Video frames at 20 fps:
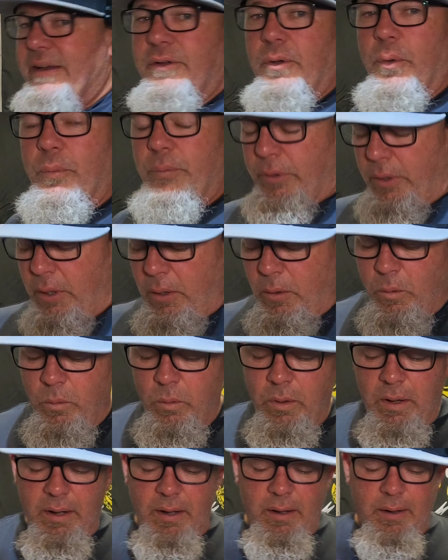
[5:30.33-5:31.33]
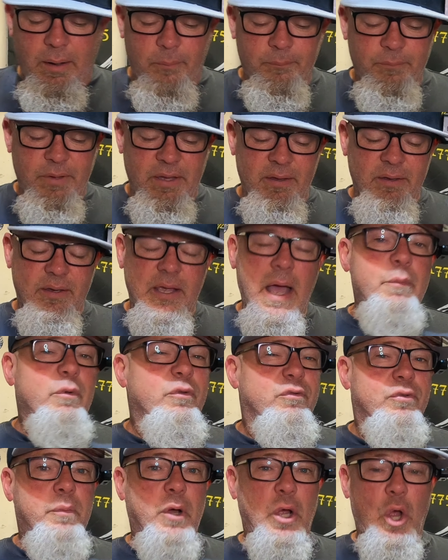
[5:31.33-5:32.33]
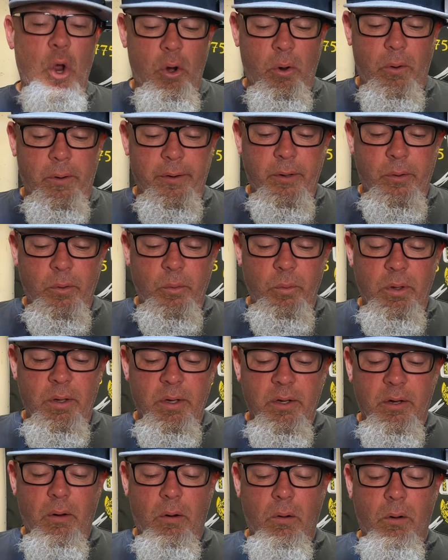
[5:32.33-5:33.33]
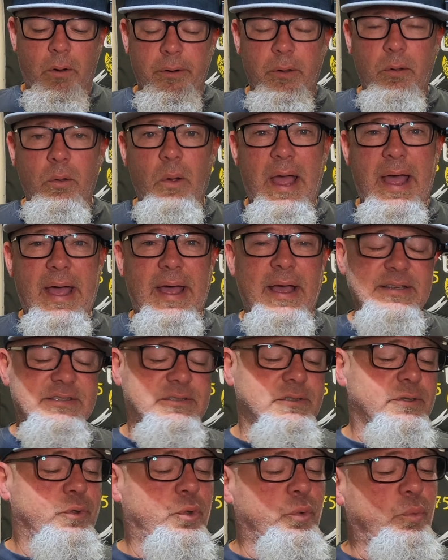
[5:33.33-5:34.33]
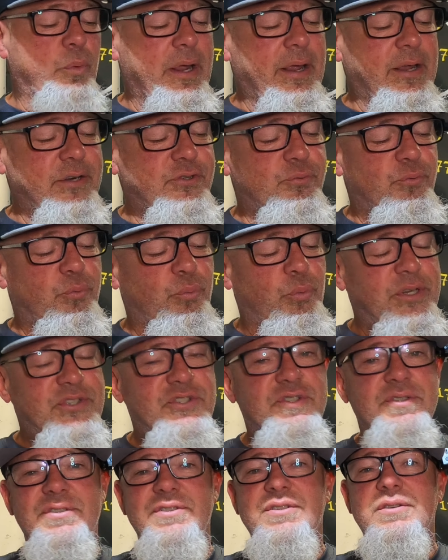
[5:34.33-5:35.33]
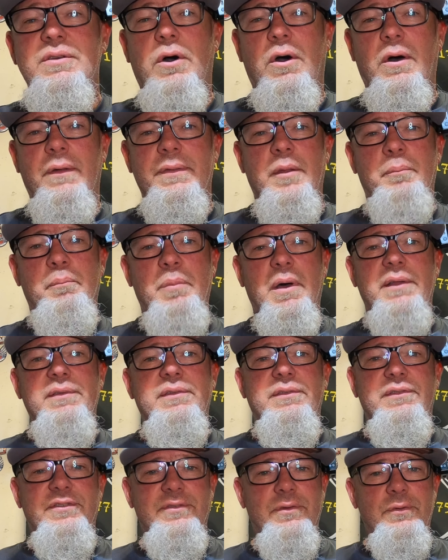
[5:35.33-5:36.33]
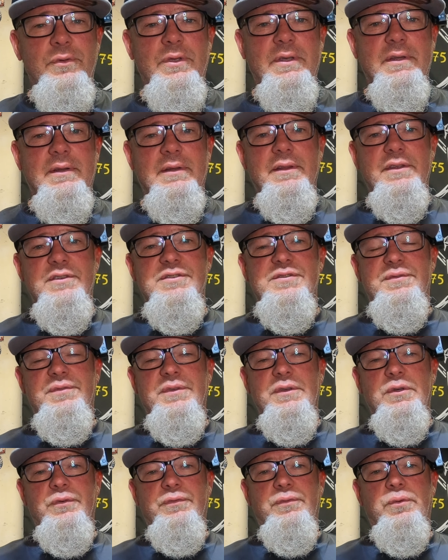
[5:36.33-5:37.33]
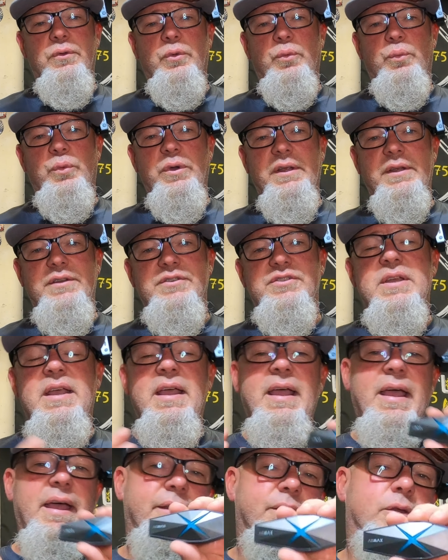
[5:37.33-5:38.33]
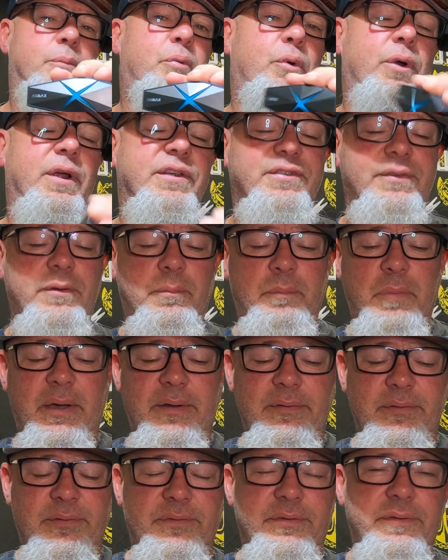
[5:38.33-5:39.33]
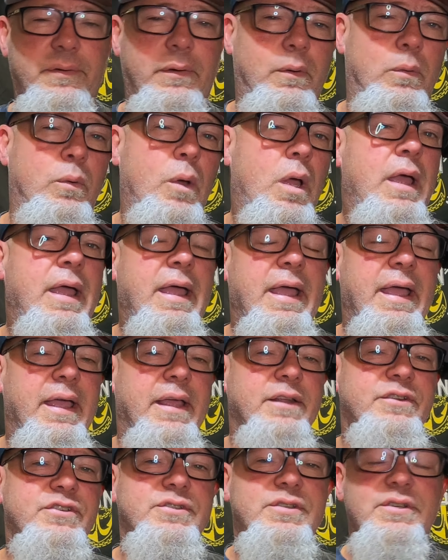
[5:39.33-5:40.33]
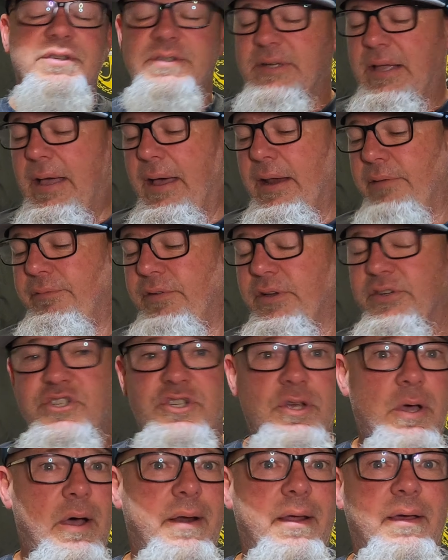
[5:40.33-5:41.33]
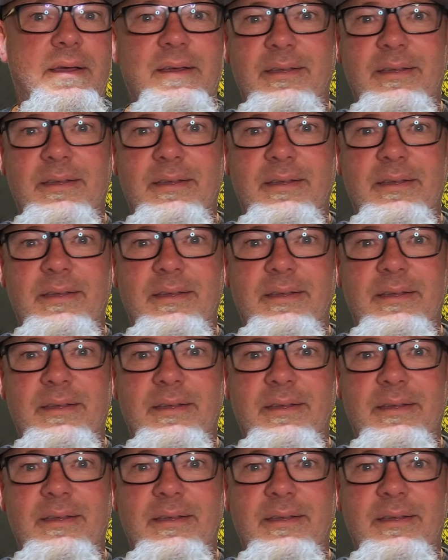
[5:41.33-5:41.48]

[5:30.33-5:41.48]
don't know. Coming from a Cardo has little raised ridges on the buttons, so you can at least feel for the ridge and depress the button. So it's just kind of a Shauna